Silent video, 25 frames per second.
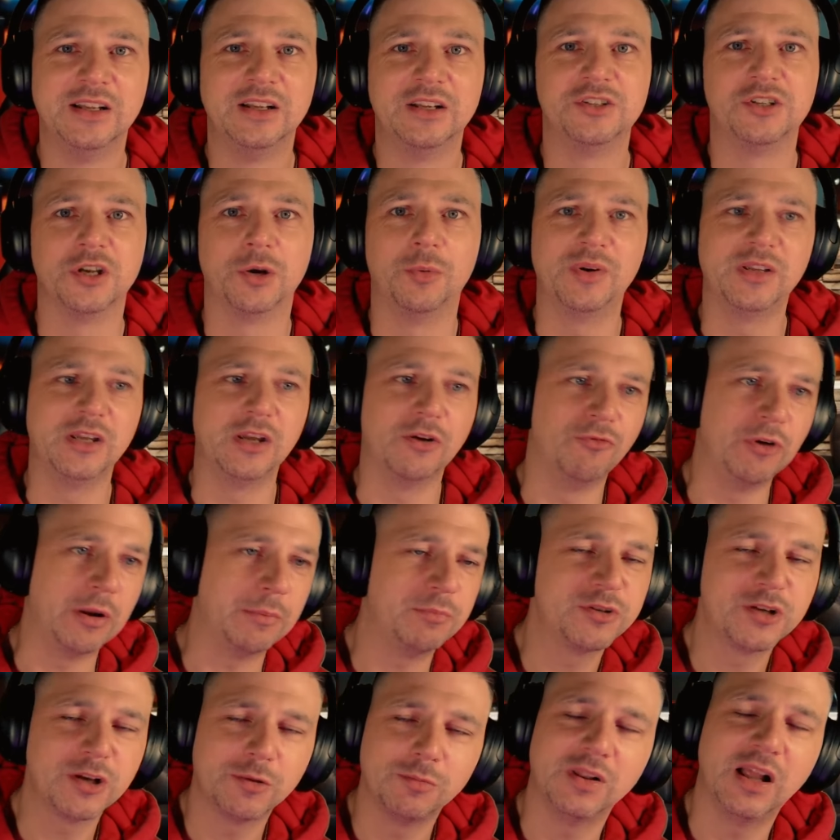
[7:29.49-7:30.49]
So when you
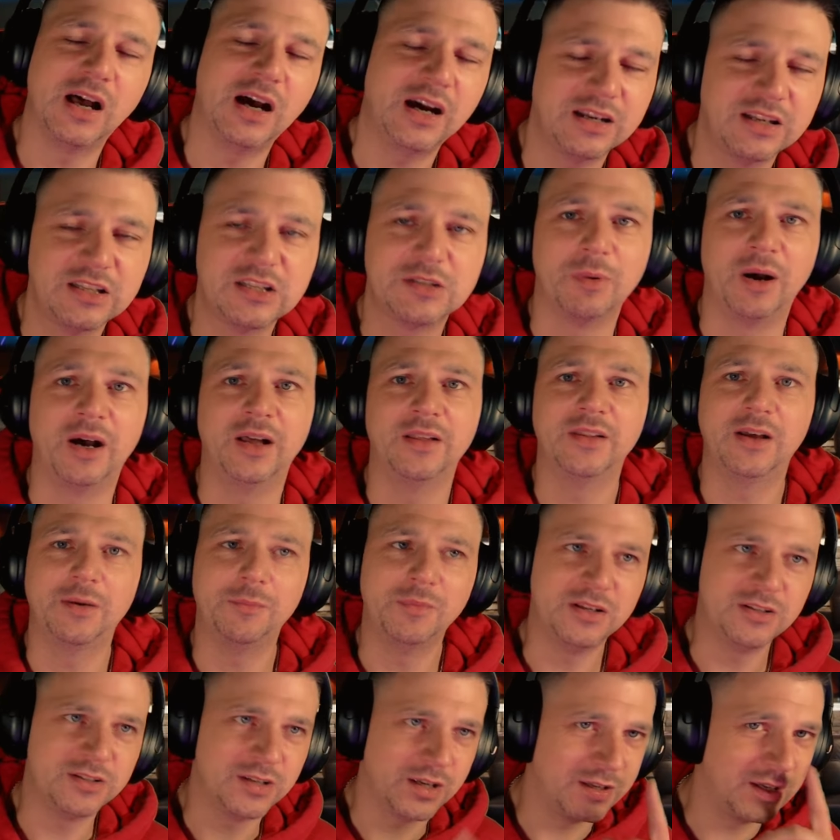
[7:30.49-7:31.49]
rip some lines, man, that
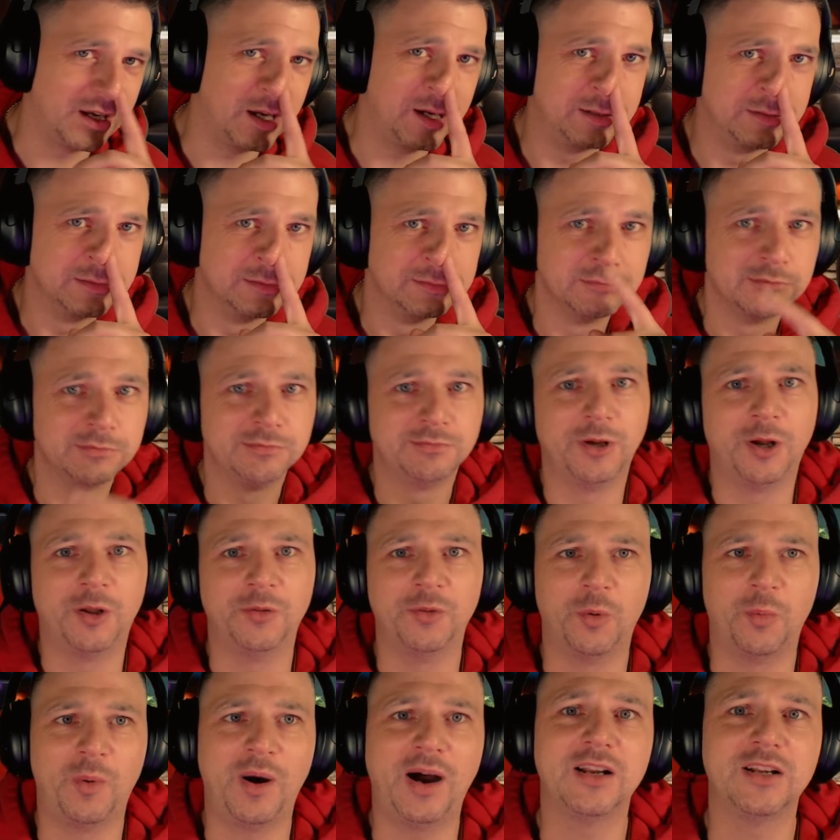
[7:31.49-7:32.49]
means that you're on
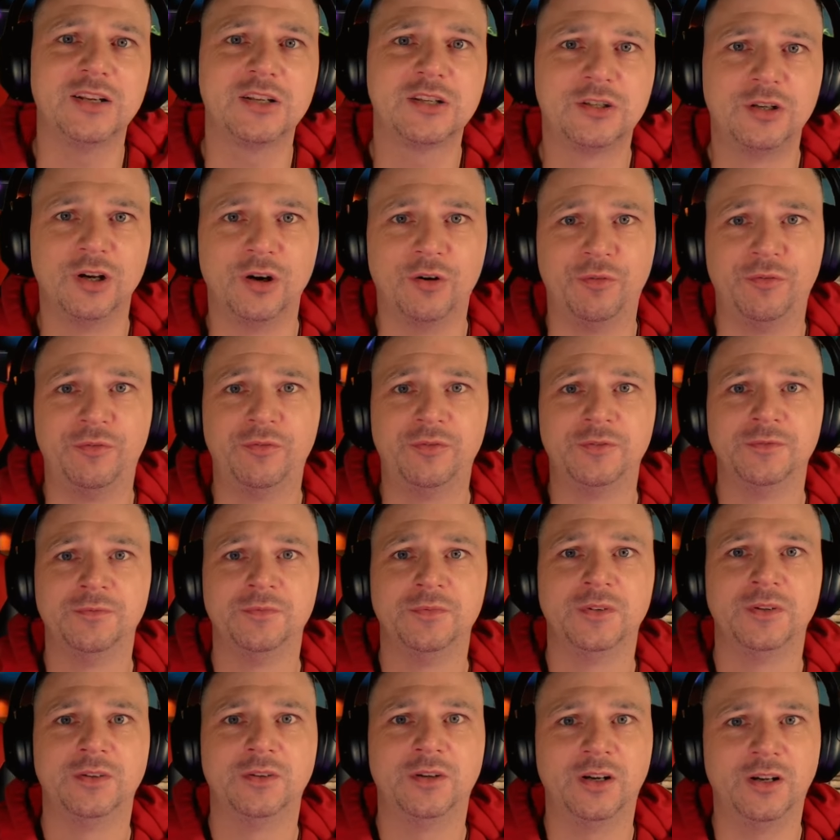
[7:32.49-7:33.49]
the white stuff,
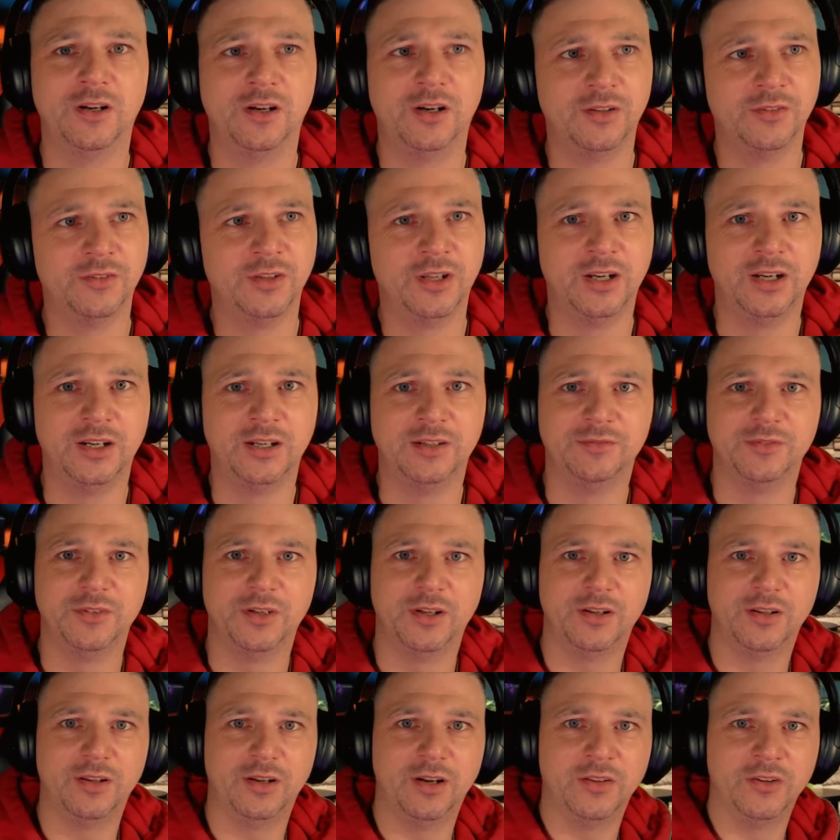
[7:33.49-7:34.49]
on the
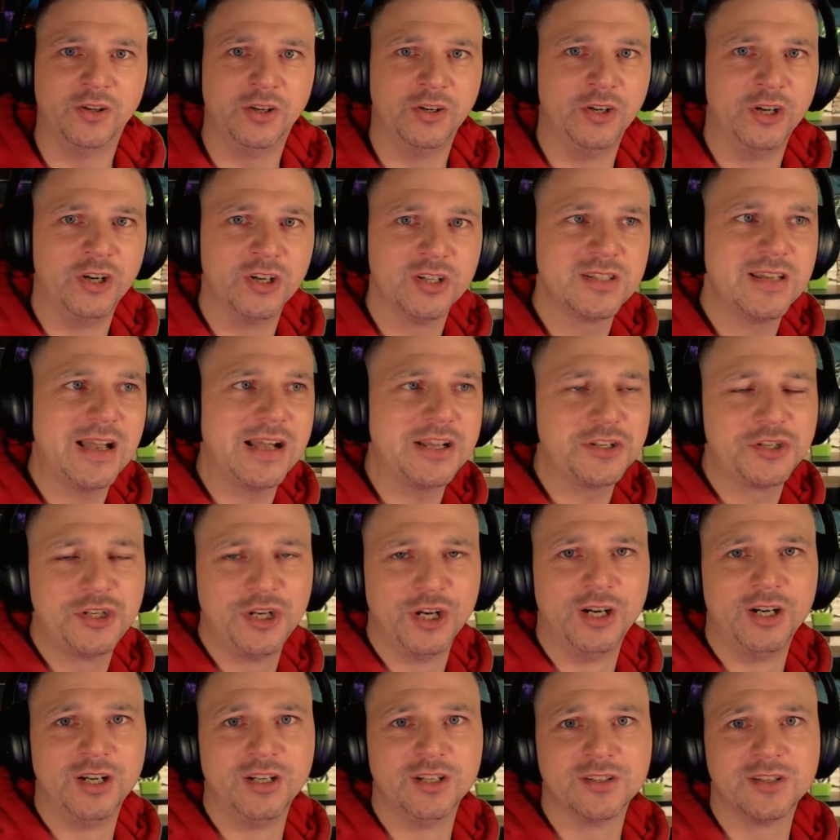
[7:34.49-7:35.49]
on the nose
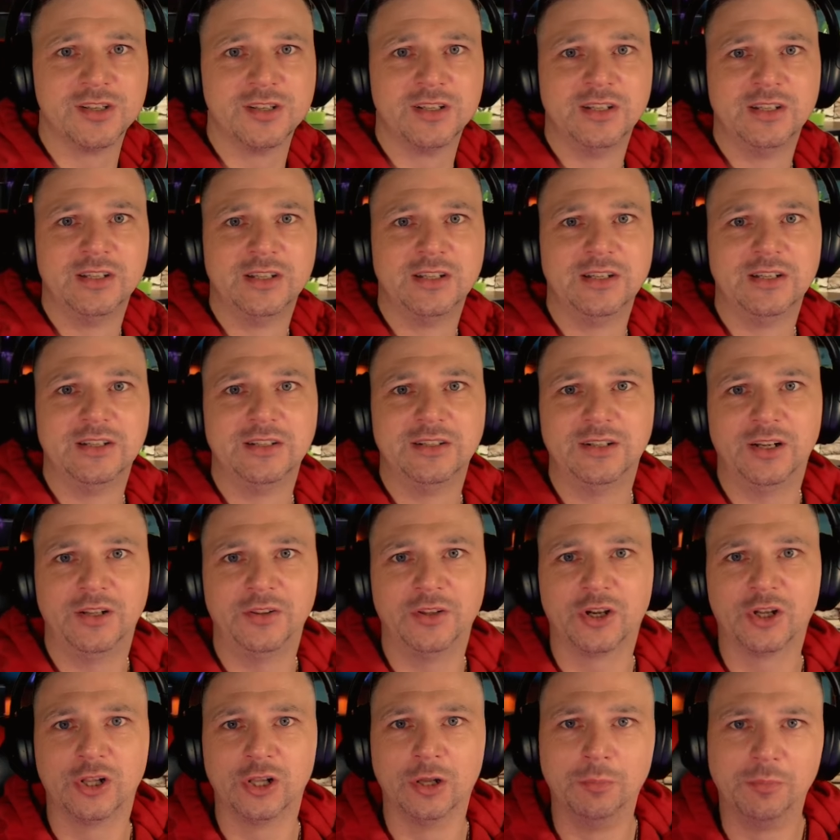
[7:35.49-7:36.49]
nachos, on
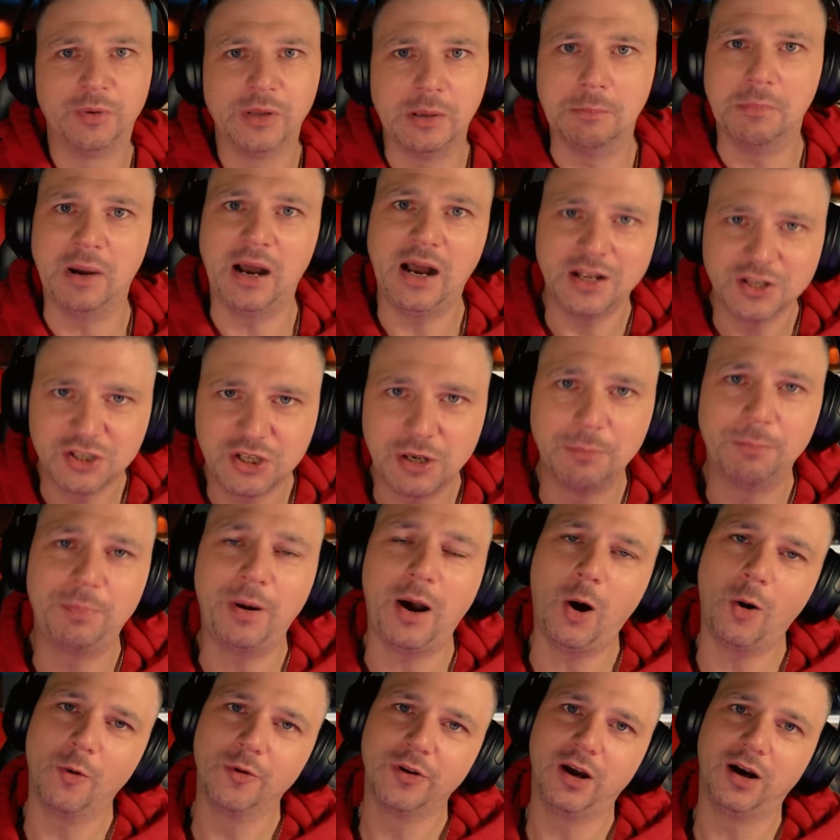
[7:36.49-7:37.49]
the Colombian marching
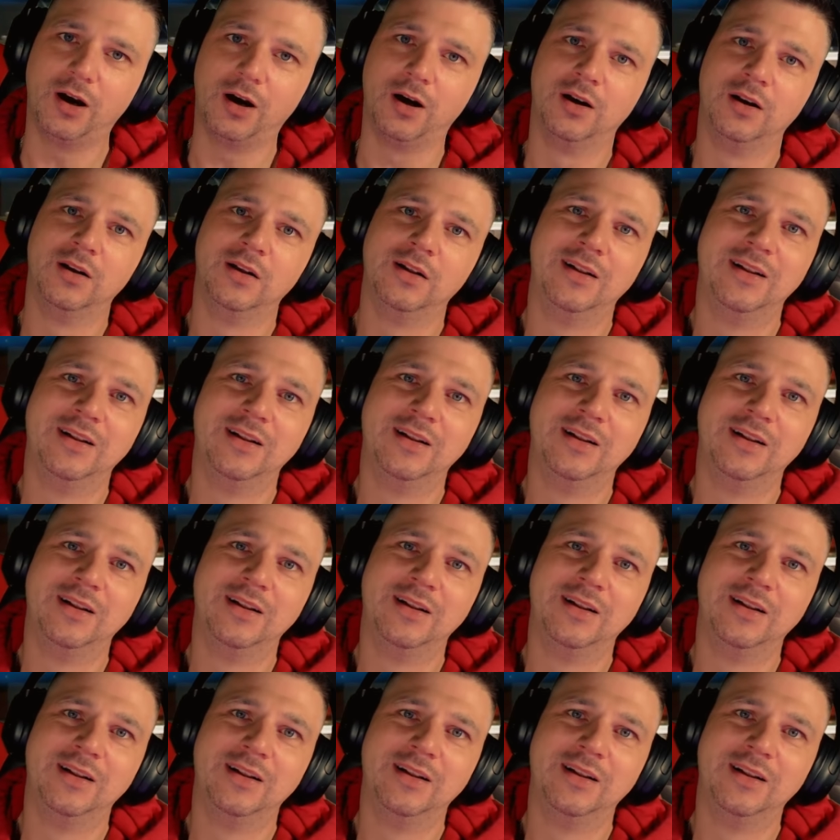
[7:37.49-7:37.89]
powder.